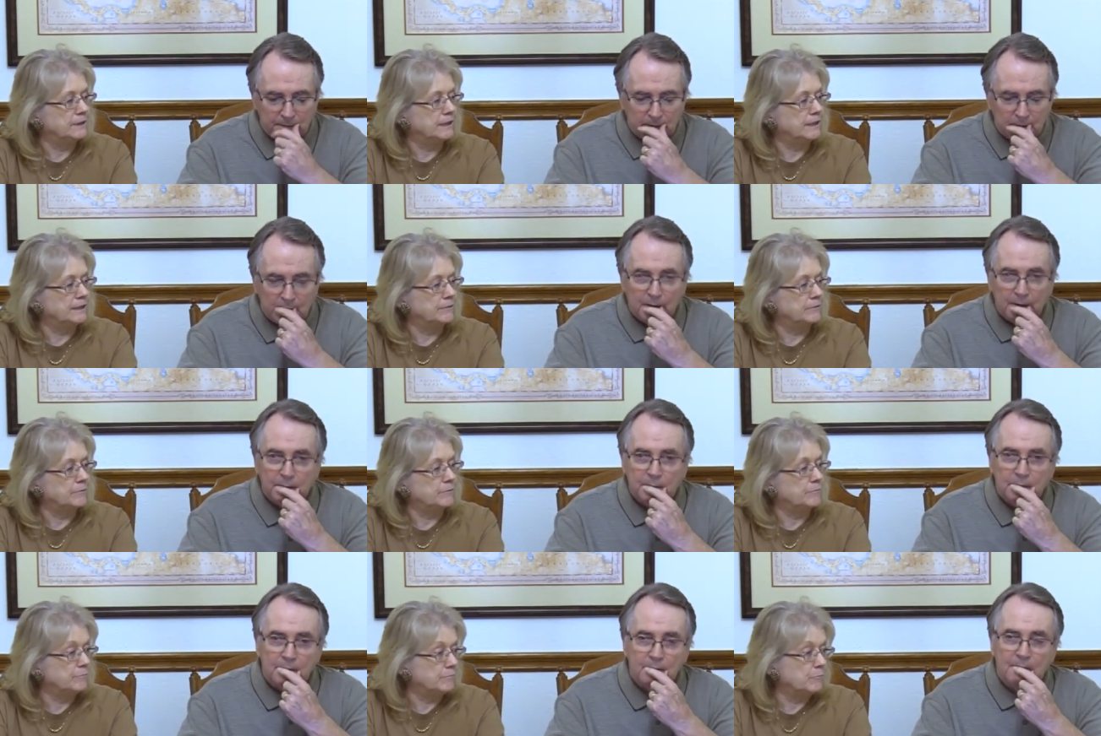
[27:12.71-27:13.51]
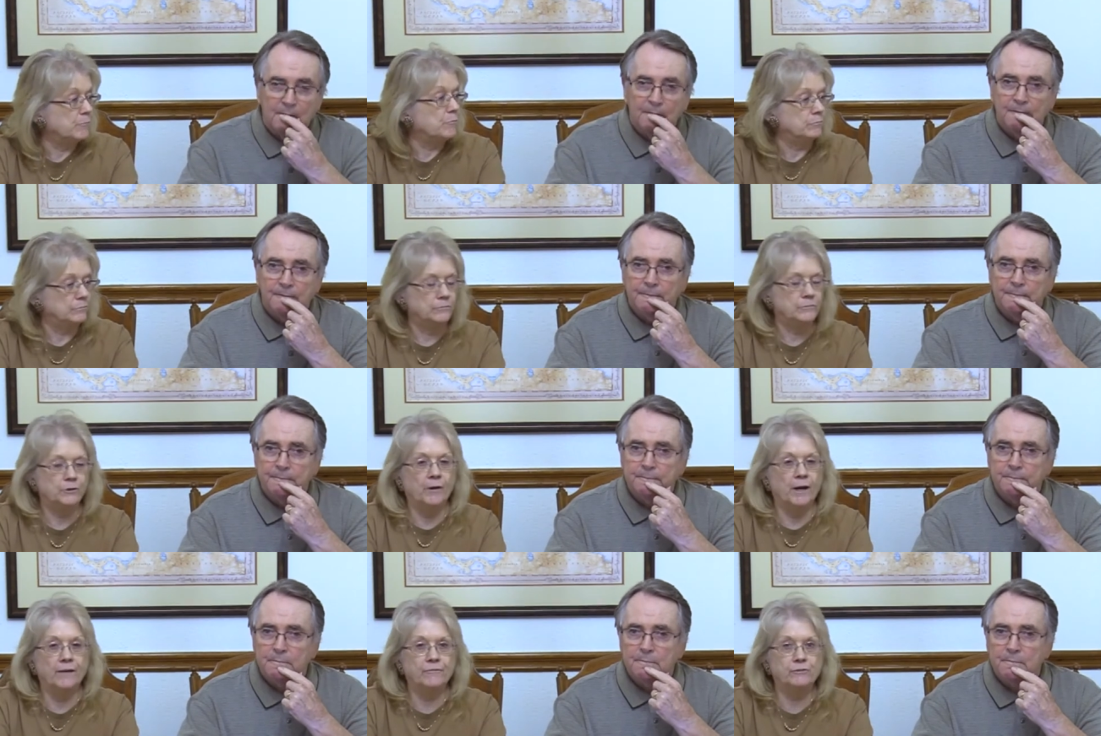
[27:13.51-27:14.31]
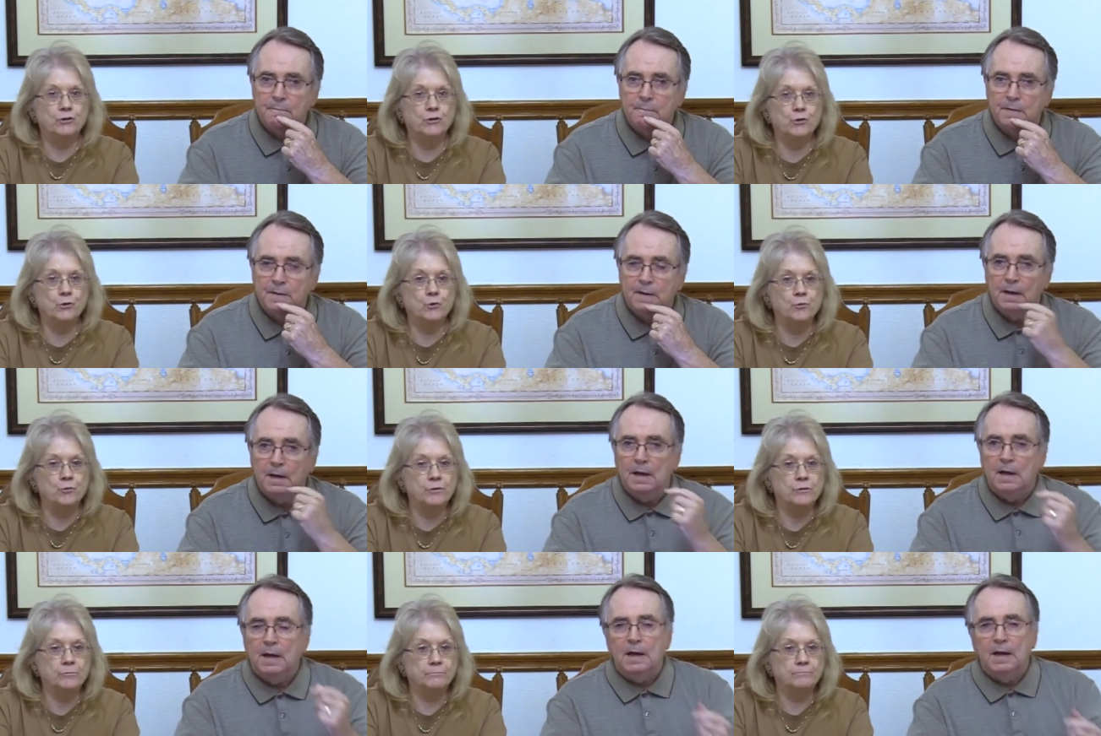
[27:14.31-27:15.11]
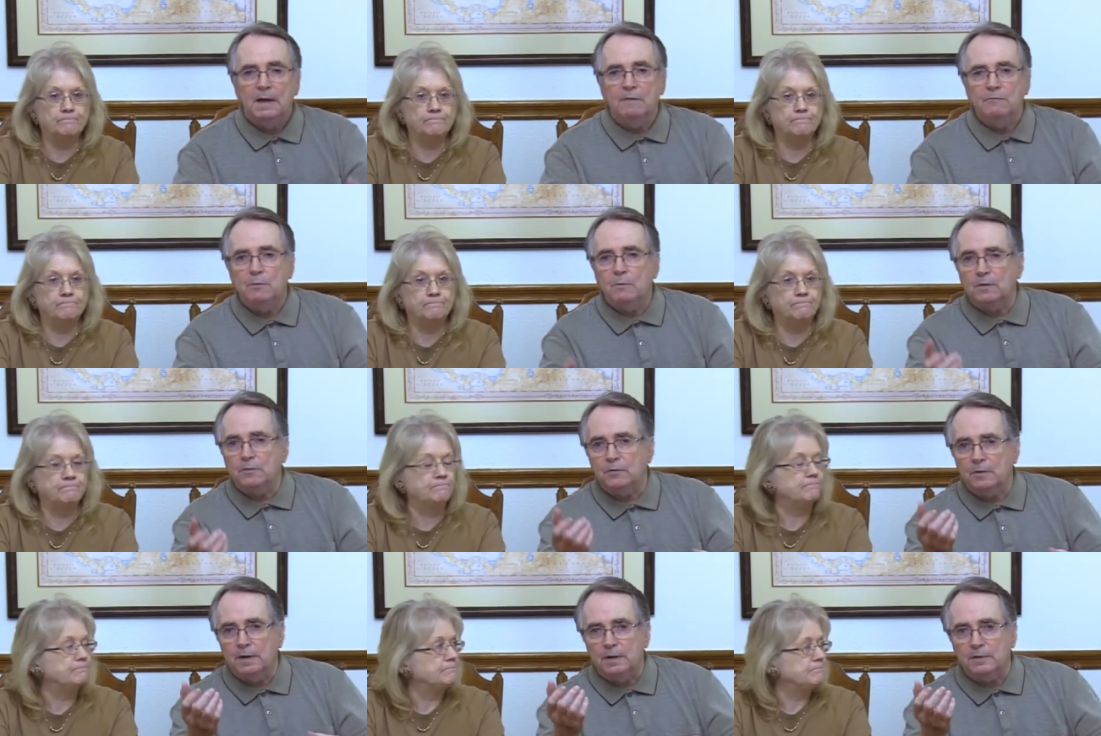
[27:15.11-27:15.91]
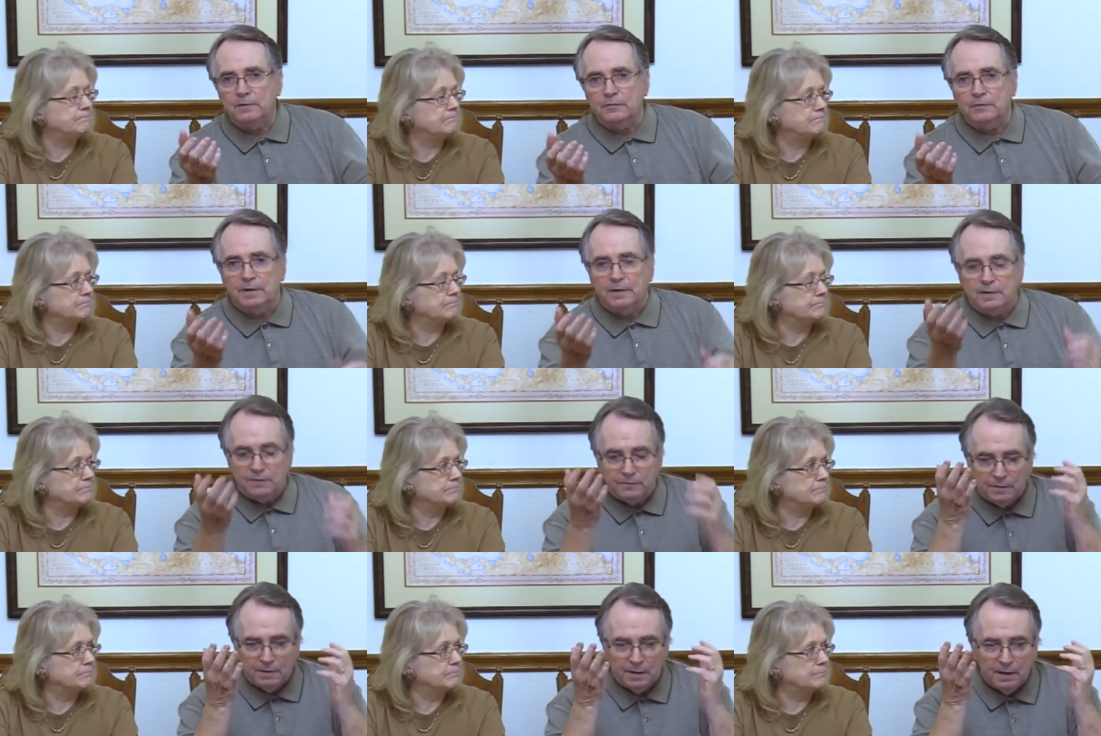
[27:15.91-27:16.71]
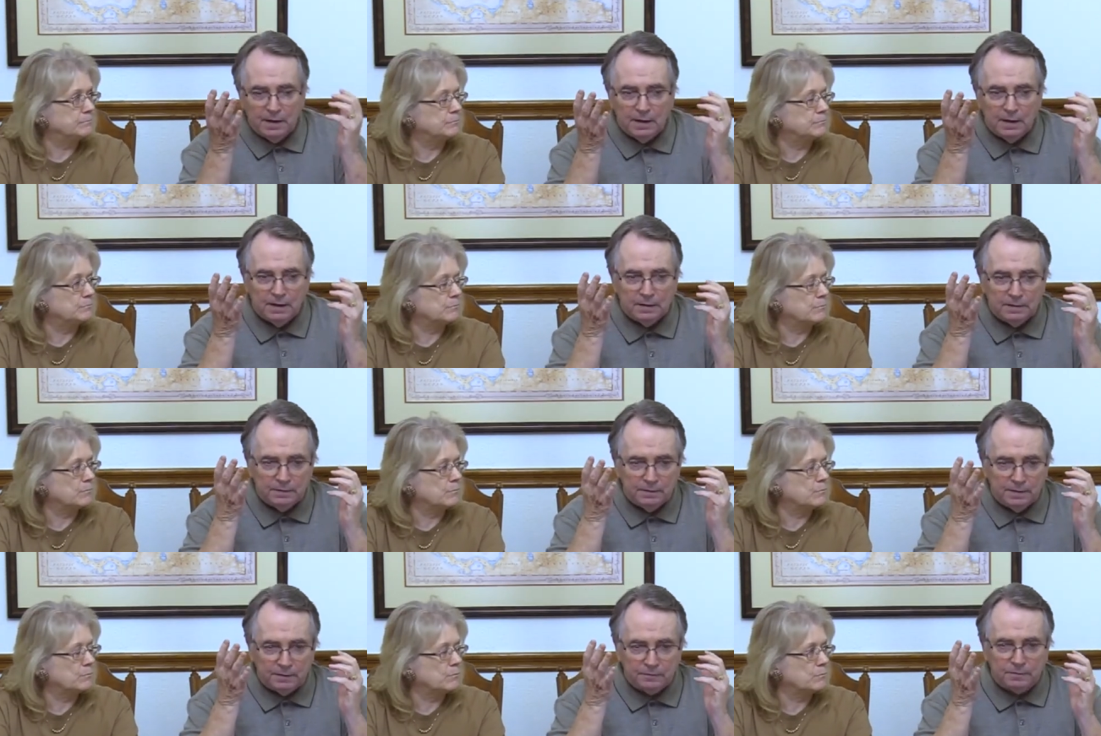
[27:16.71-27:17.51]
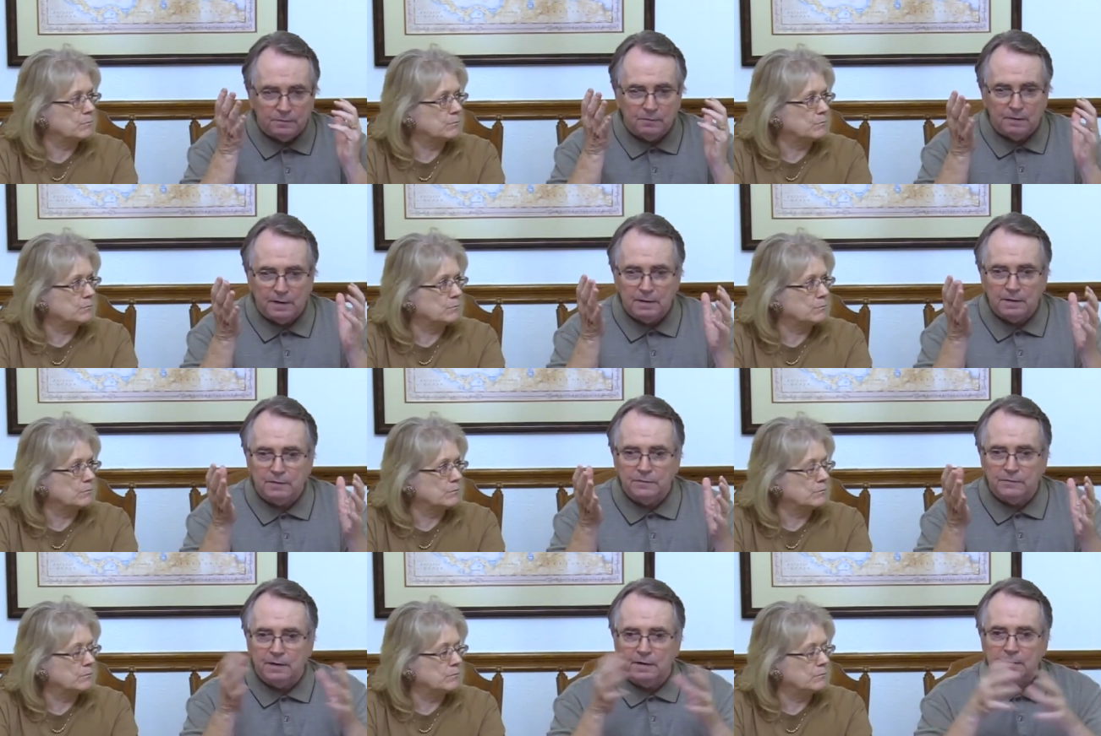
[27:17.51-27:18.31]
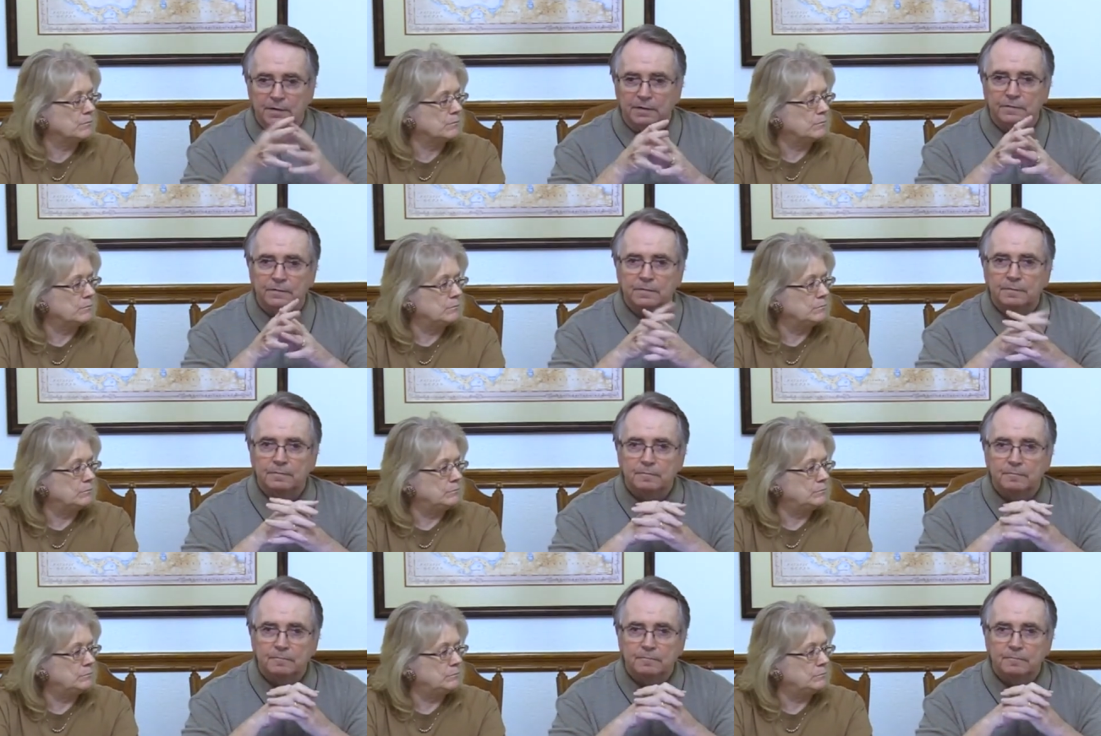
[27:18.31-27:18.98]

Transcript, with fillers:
Speaker 1: And
Speaker 2: you have to choose.
Speaker 1: If you want to try and understand this, just try and understand this.